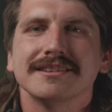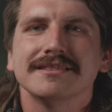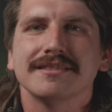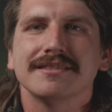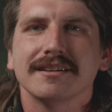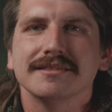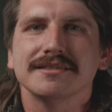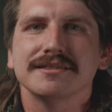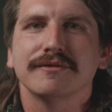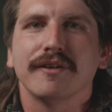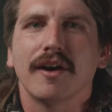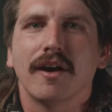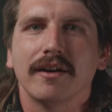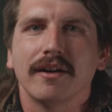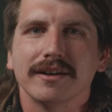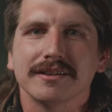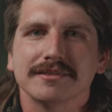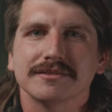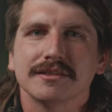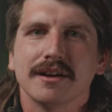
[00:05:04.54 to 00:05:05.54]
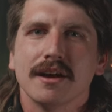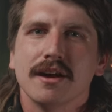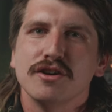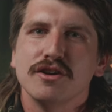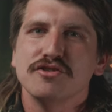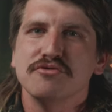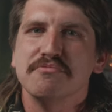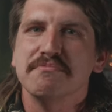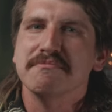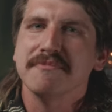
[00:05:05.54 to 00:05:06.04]
and tons of artists
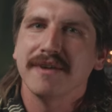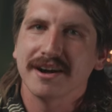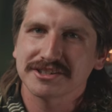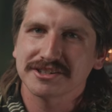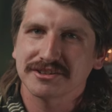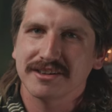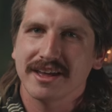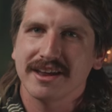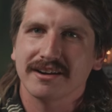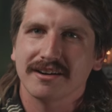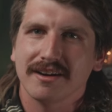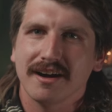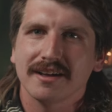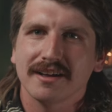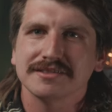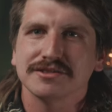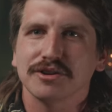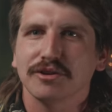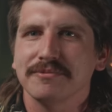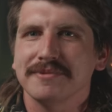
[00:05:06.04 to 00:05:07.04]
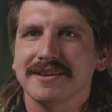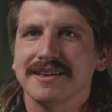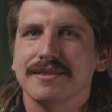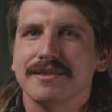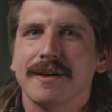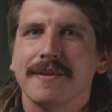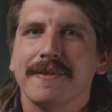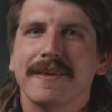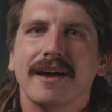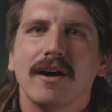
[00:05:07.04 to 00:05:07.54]
who much later on told me
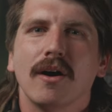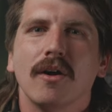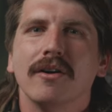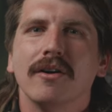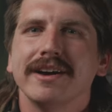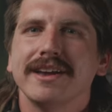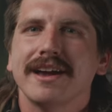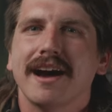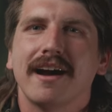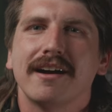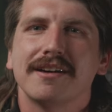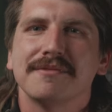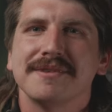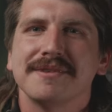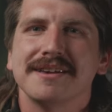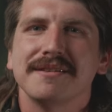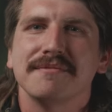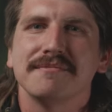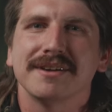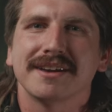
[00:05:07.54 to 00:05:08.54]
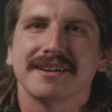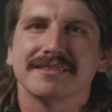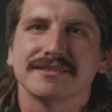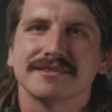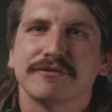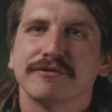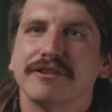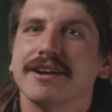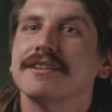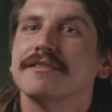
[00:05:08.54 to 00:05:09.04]
that they only hired me because
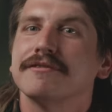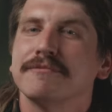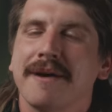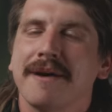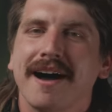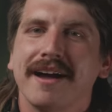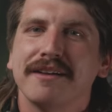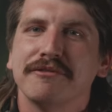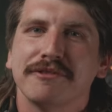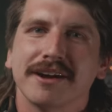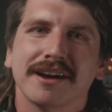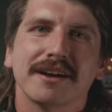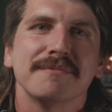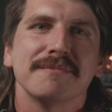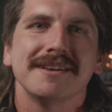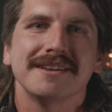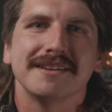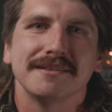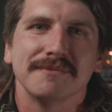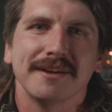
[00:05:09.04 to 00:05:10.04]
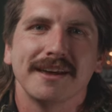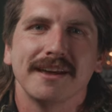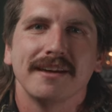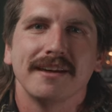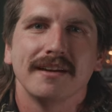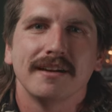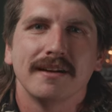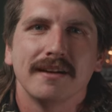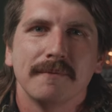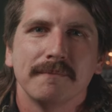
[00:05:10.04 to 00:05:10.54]
a friend of mine recommended me.
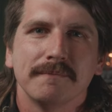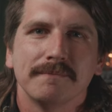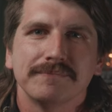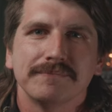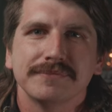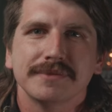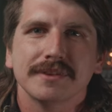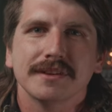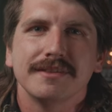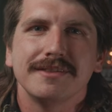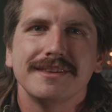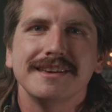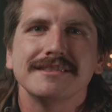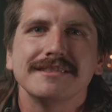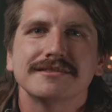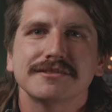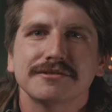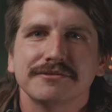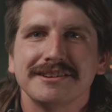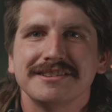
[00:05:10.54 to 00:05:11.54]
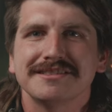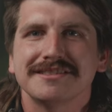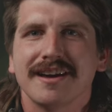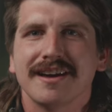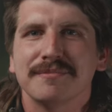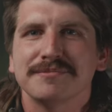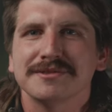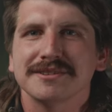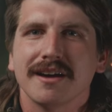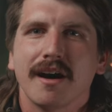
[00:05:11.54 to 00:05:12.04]
These three
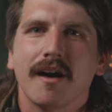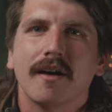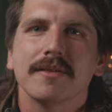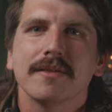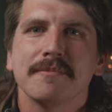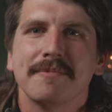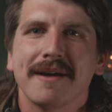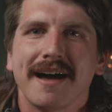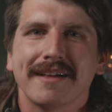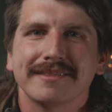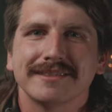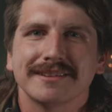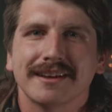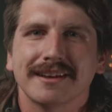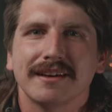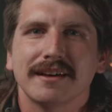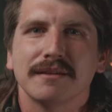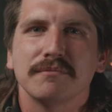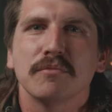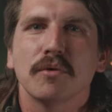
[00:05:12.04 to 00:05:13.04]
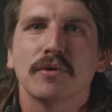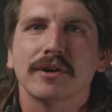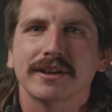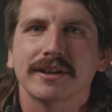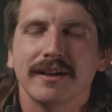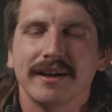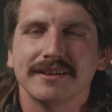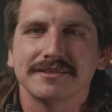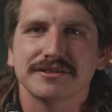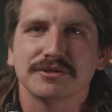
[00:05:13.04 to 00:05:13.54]
steps are the path to getting more
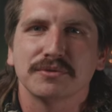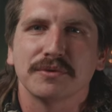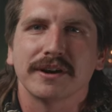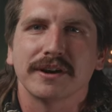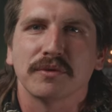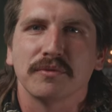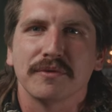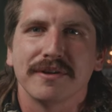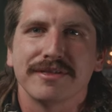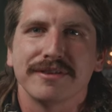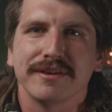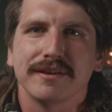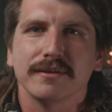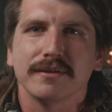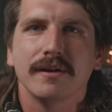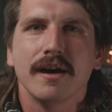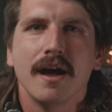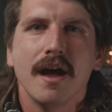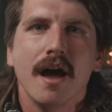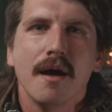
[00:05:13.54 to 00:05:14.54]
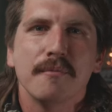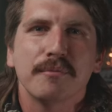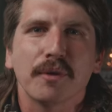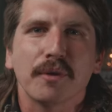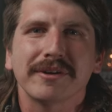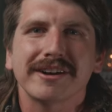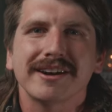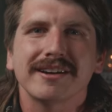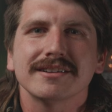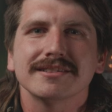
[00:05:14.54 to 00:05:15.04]
clients to work with you, but
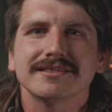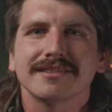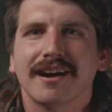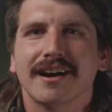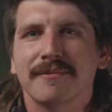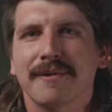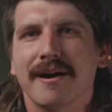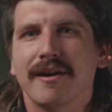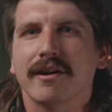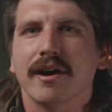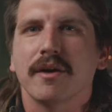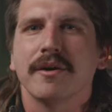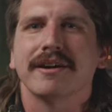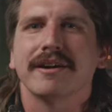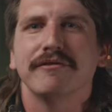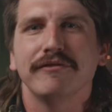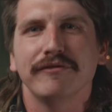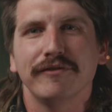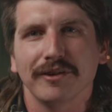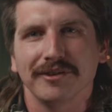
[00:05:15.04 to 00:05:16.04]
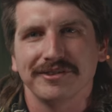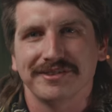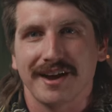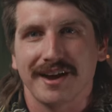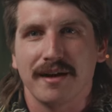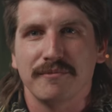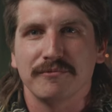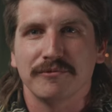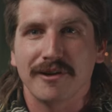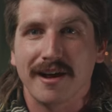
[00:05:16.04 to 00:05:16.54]
we're here to talk about going
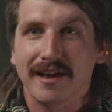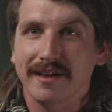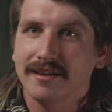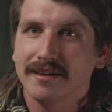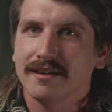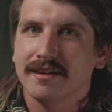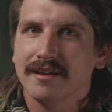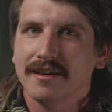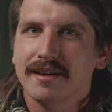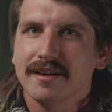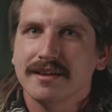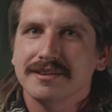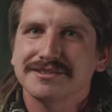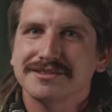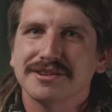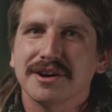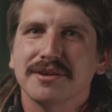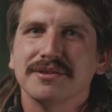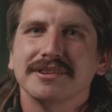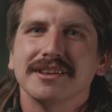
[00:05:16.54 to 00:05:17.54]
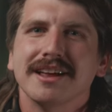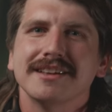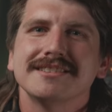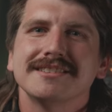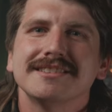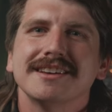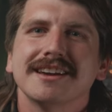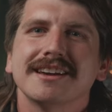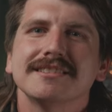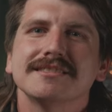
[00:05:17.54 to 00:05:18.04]
full-time, right? So
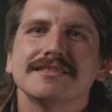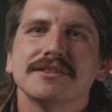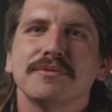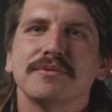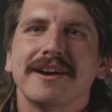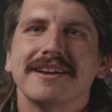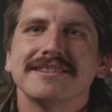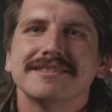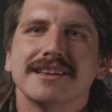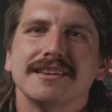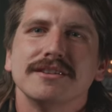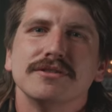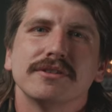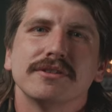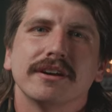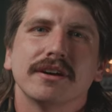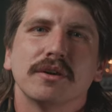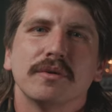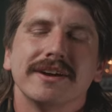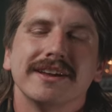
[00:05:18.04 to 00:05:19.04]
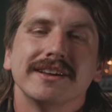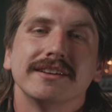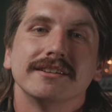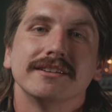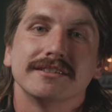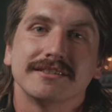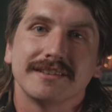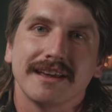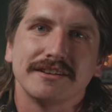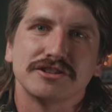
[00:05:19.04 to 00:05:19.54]
let's dig into ways that you can quit
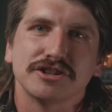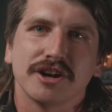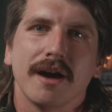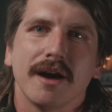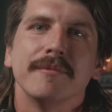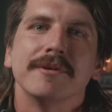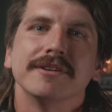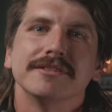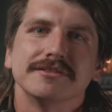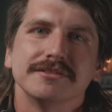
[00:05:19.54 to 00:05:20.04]
your day job